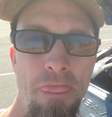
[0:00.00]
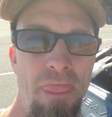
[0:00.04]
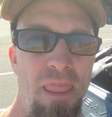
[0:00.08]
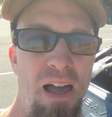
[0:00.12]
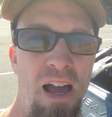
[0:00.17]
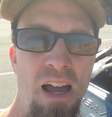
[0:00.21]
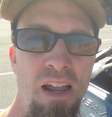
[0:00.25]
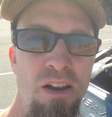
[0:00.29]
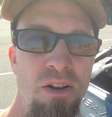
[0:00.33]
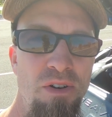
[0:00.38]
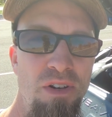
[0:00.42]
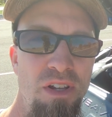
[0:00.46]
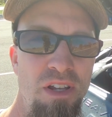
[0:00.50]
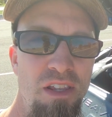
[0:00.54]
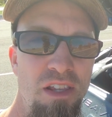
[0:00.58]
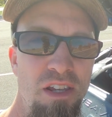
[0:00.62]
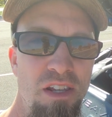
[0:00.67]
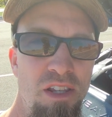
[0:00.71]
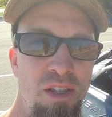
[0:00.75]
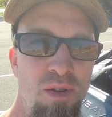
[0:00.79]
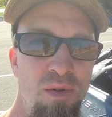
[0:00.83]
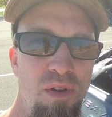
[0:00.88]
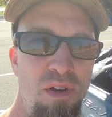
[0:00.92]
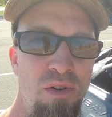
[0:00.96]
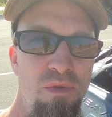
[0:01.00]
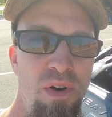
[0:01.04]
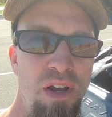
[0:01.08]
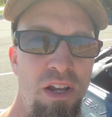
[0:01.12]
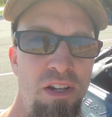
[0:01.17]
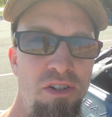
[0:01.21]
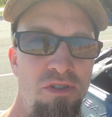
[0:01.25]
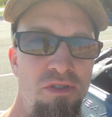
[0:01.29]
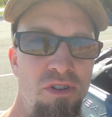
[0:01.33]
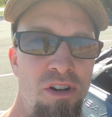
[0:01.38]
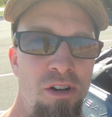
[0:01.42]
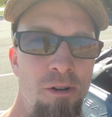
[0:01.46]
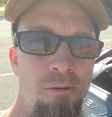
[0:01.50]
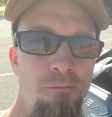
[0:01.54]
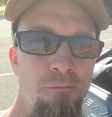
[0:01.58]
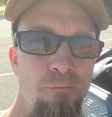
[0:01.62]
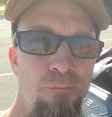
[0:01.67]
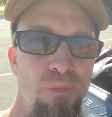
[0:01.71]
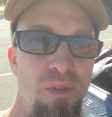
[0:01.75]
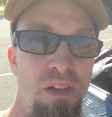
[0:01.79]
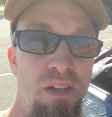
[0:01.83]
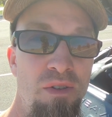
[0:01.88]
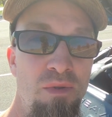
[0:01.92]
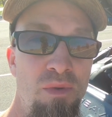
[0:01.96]
I don't need this to be a race truck.
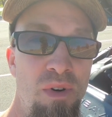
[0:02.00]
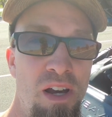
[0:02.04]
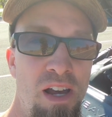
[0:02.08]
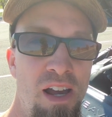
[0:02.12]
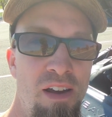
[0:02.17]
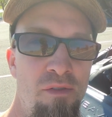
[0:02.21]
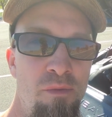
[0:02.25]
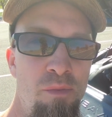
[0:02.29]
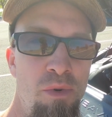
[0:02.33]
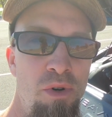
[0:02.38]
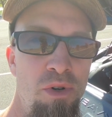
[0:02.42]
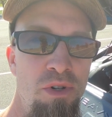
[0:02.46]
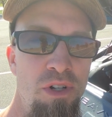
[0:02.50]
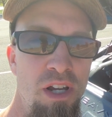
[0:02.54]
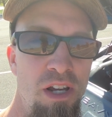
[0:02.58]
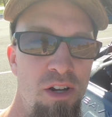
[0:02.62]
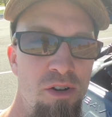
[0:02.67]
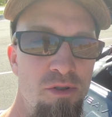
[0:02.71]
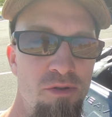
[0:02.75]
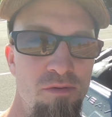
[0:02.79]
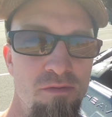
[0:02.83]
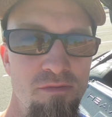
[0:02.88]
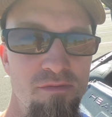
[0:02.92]
That's why I have a motorcycle.